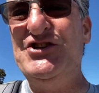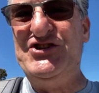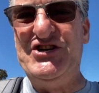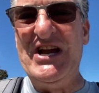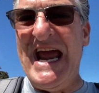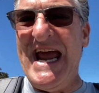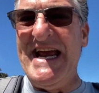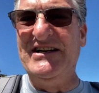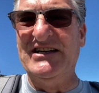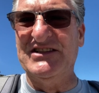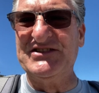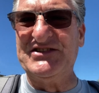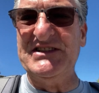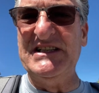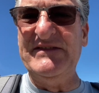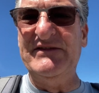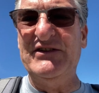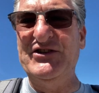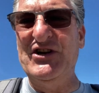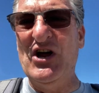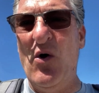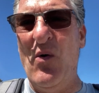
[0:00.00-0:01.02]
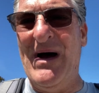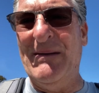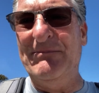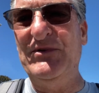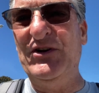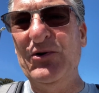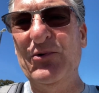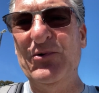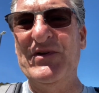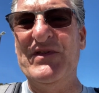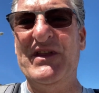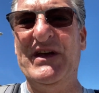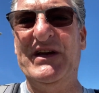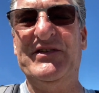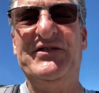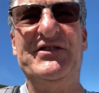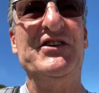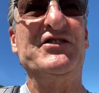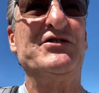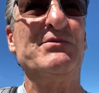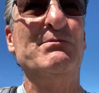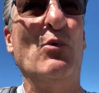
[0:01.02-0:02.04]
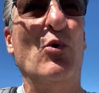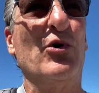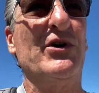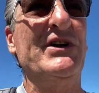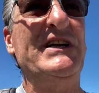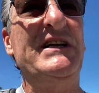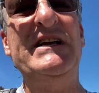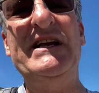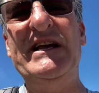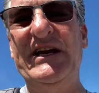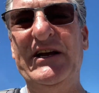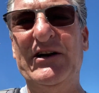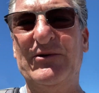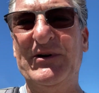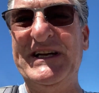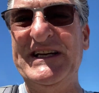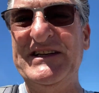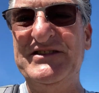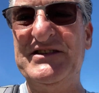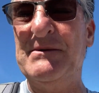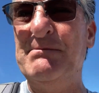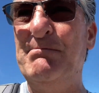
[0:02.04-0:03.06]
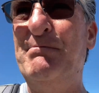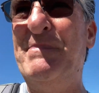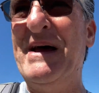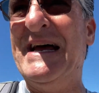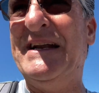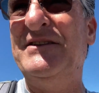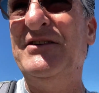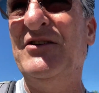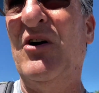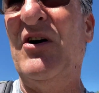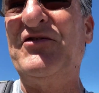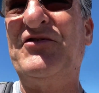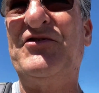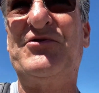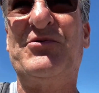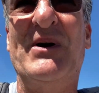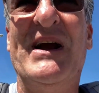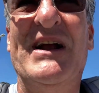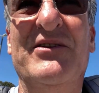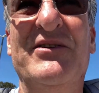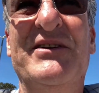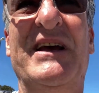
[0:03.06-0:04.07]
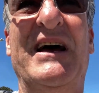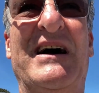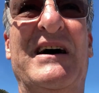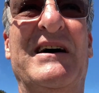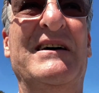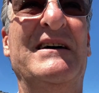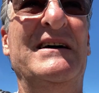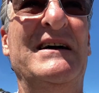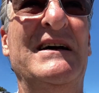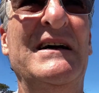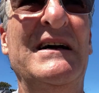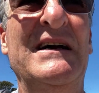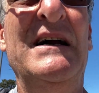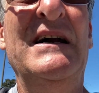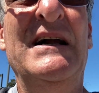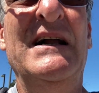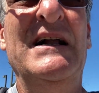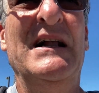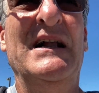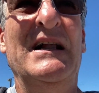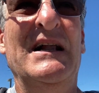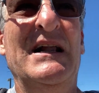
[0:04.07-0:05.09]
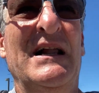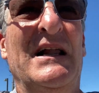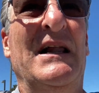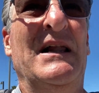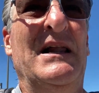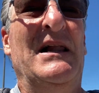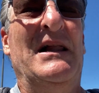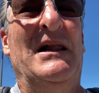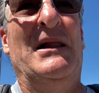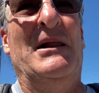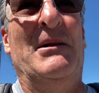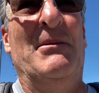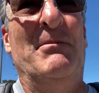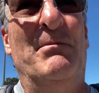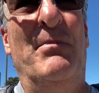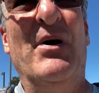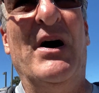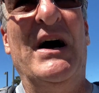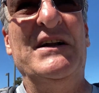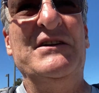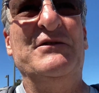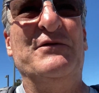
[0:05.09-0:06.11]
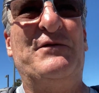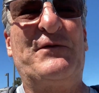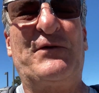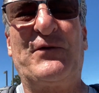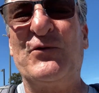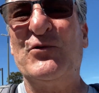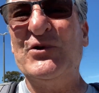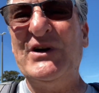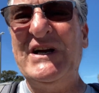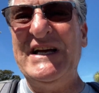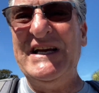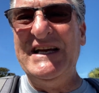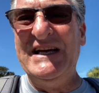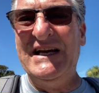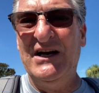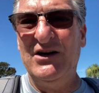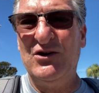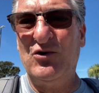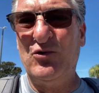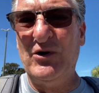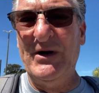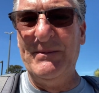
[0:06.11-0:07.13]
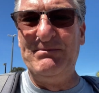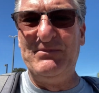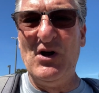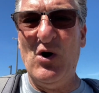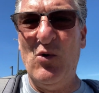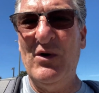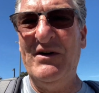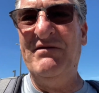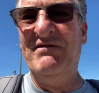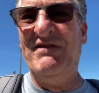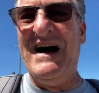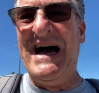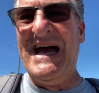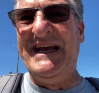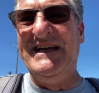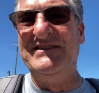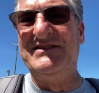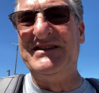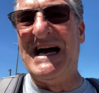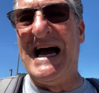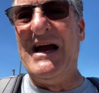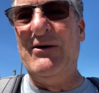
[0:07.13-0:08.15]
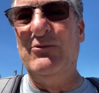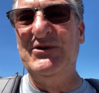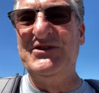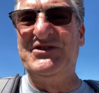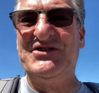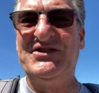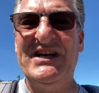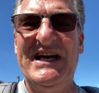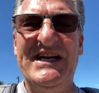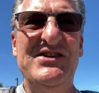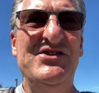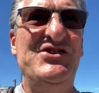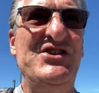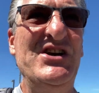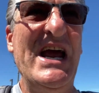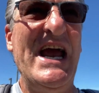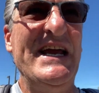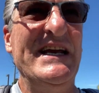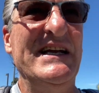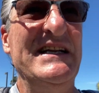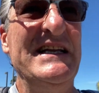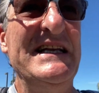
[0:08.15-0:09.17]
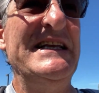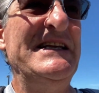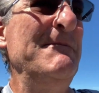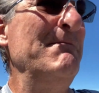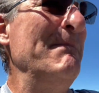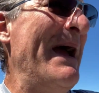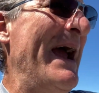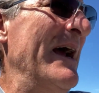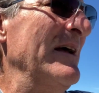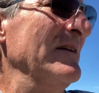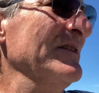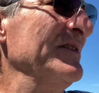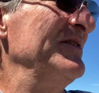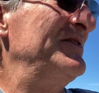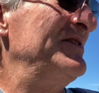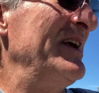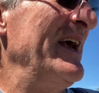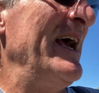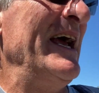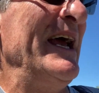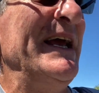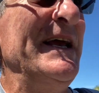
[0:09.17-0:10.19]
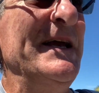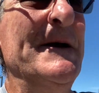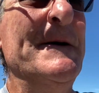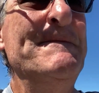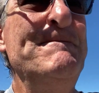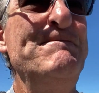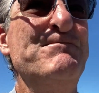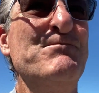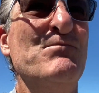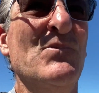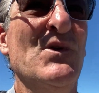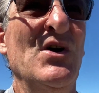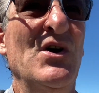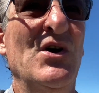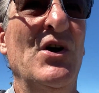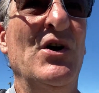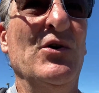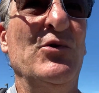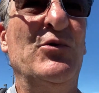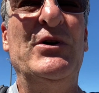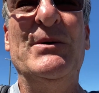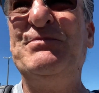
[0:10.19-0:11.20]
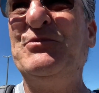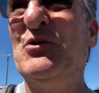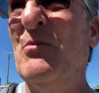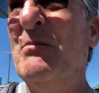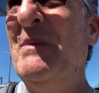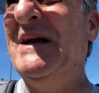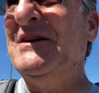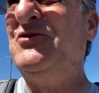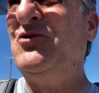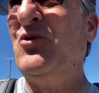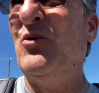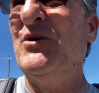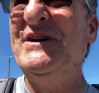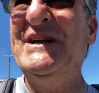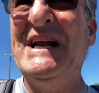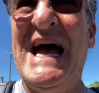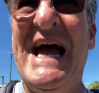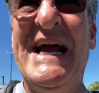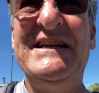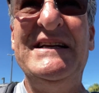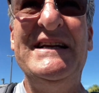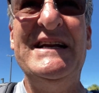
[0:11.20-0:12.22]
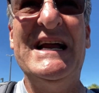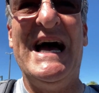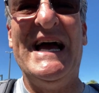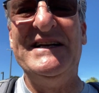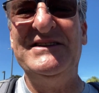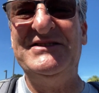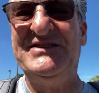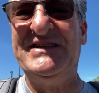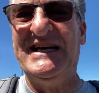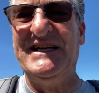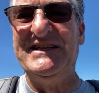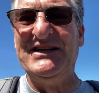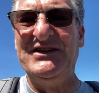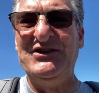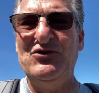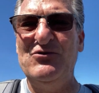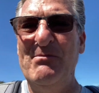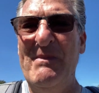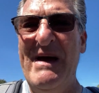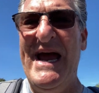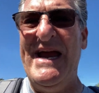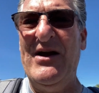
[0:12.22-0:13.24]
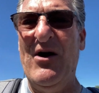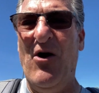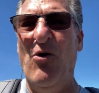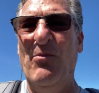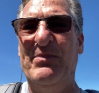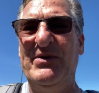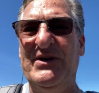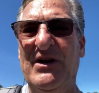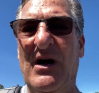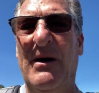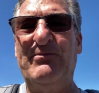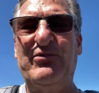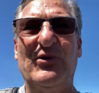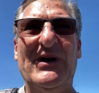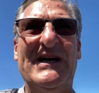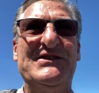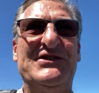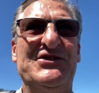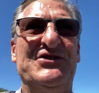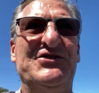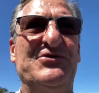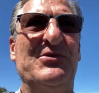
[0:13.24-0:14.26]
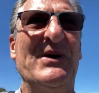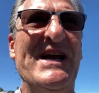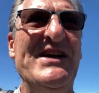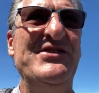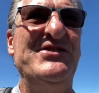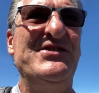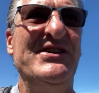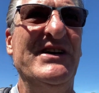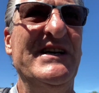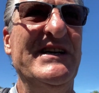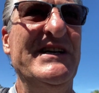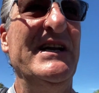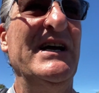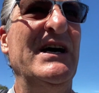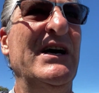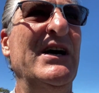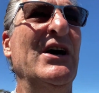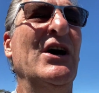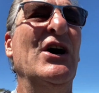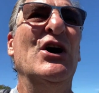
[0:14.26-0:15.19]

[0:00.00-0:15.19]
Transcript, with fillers: Jay doesn't even know I'm doing this. It's morning here. He's in bed in Australia. But free crypto advice, I would send Jay an email and say, Crypto Mentor 99 said that you may open up registration